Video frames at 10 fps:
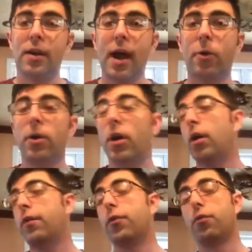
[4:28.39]
Now,
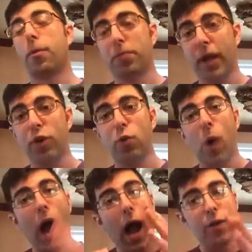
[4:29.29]
the player
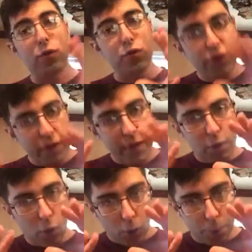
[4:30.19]
who I
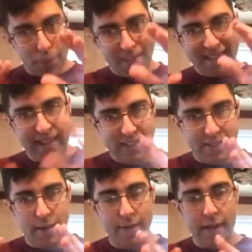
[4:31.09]
really hope
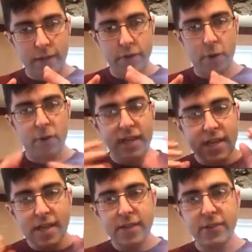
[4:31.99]
gets into the end zone
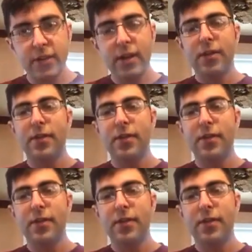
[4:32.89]
is